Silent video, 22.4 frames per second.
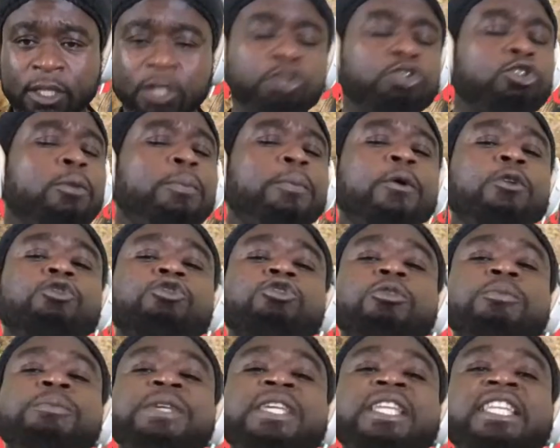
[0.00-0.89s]
It's
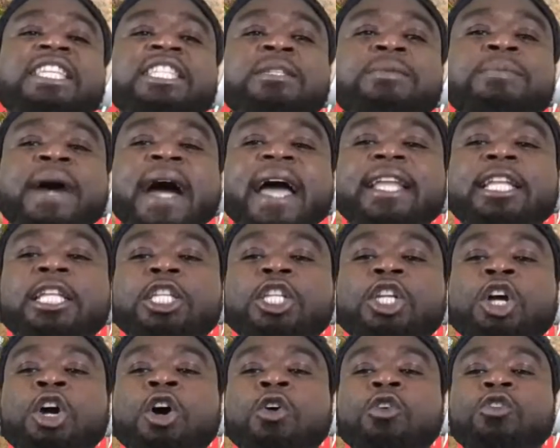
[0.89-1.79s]
supposed to be the
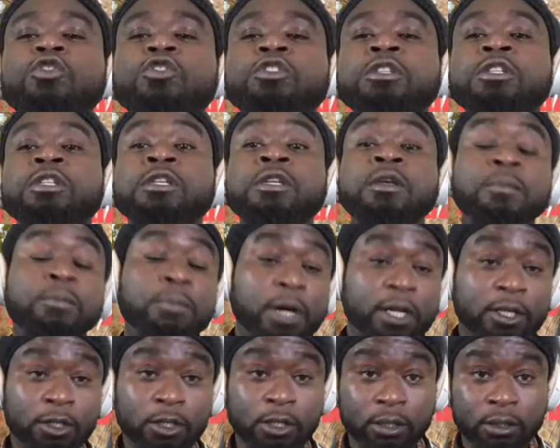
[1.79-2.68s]
smiling coast,
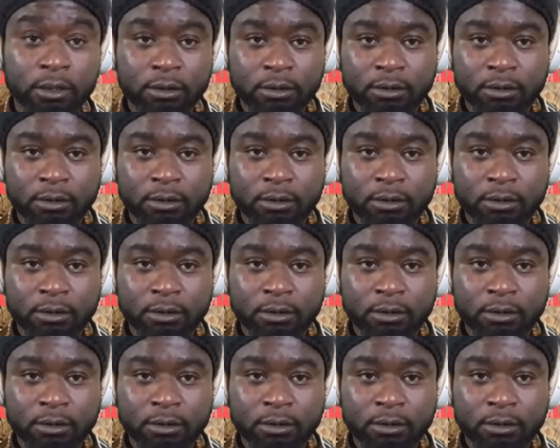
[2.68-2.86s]
but